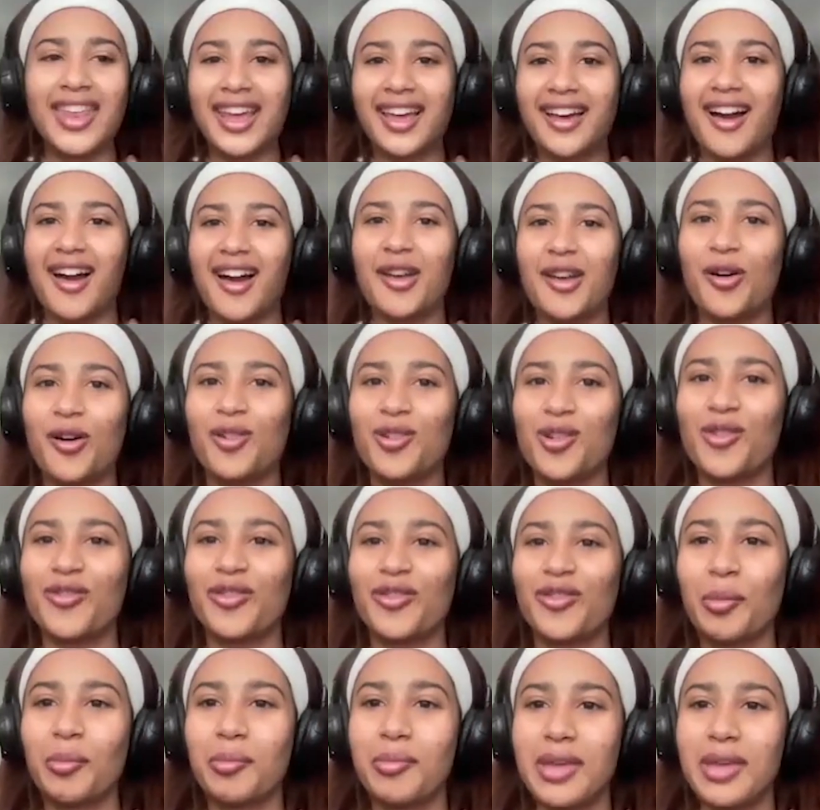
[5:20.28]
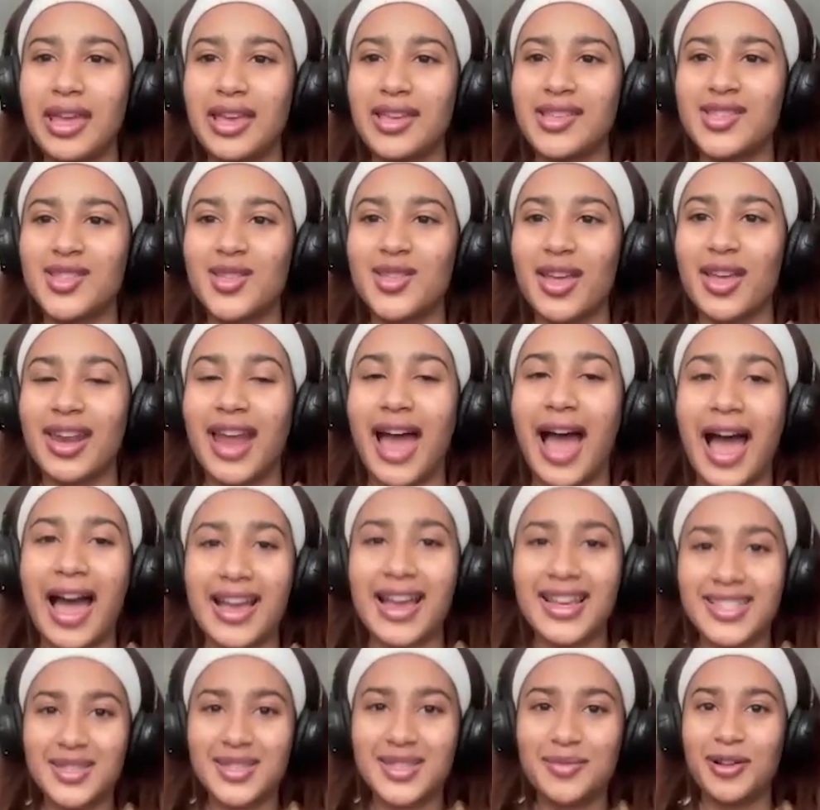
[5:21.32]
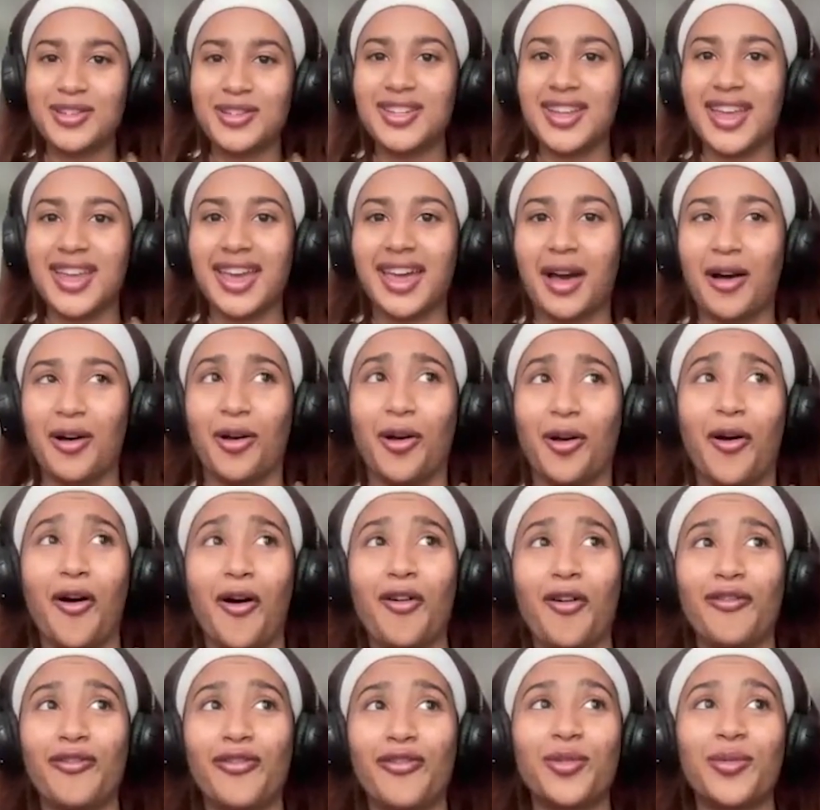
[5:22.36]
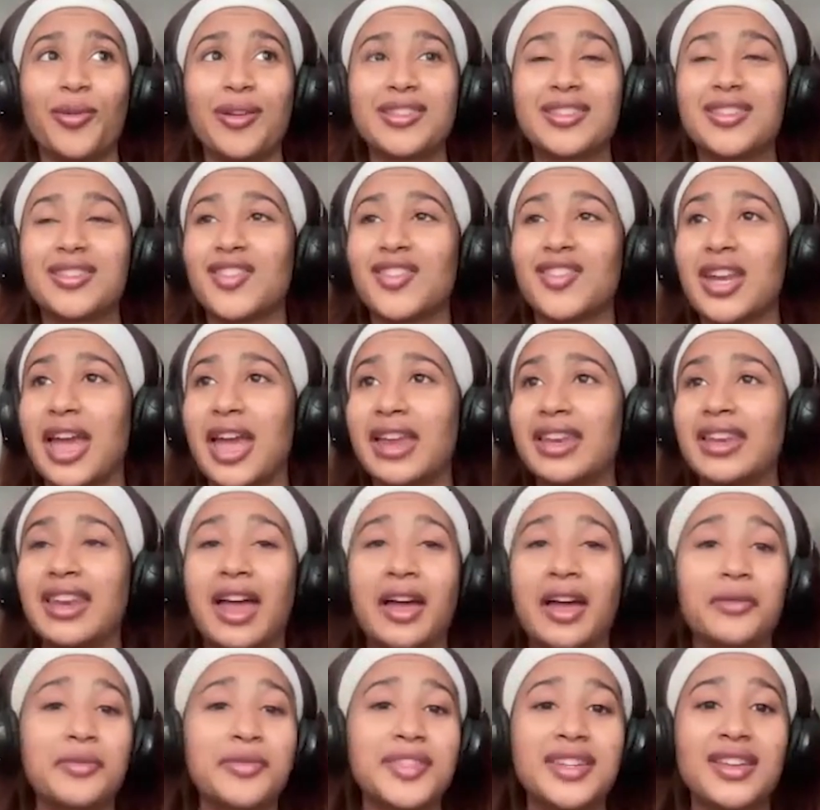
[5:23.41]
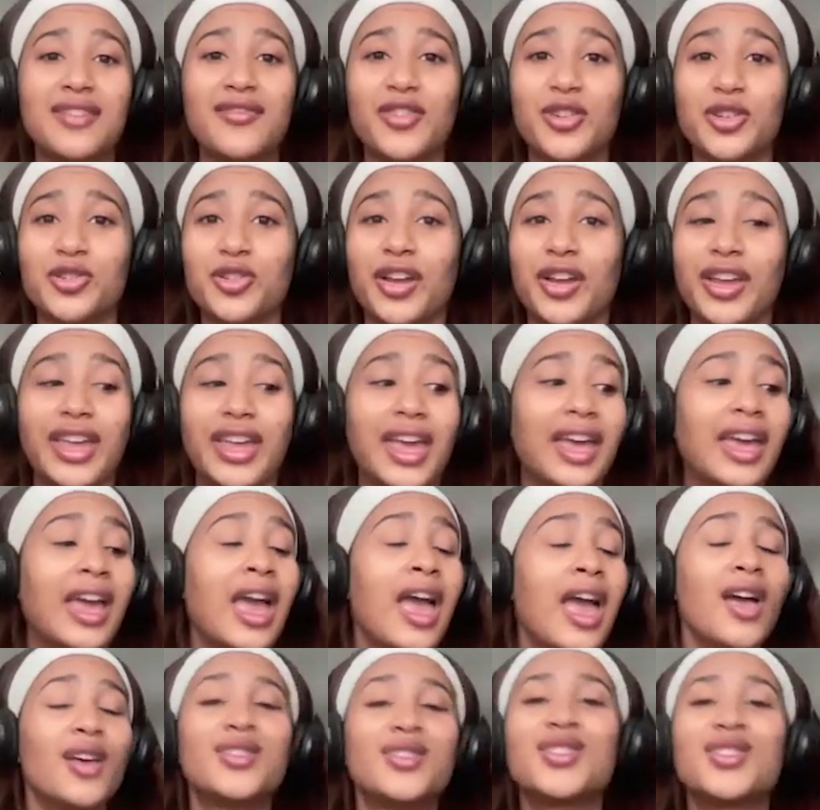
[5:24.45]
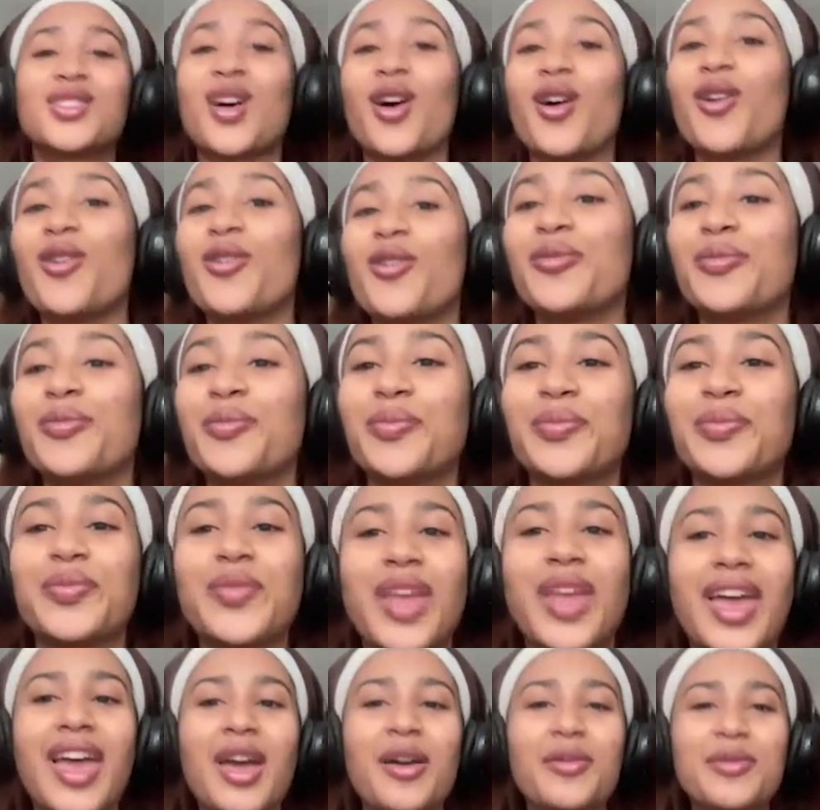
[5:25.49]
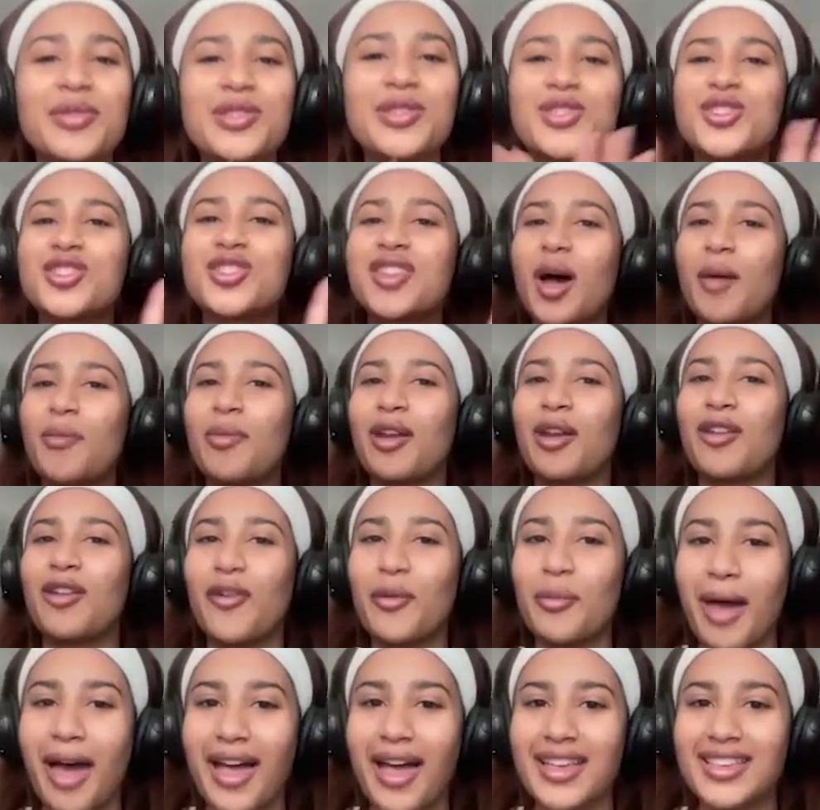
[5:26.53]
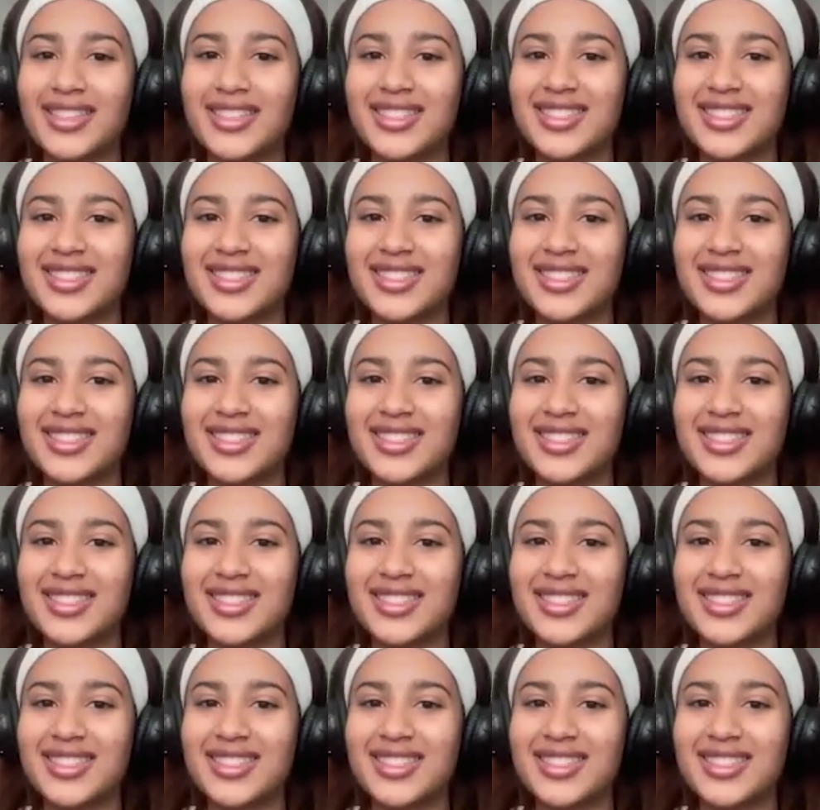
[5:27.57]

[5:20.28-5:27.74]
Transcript: And then it got all over me. So then I smelled like alcohol for the rest of the night and I wasn't even drinking. So it was just a bit of a mess.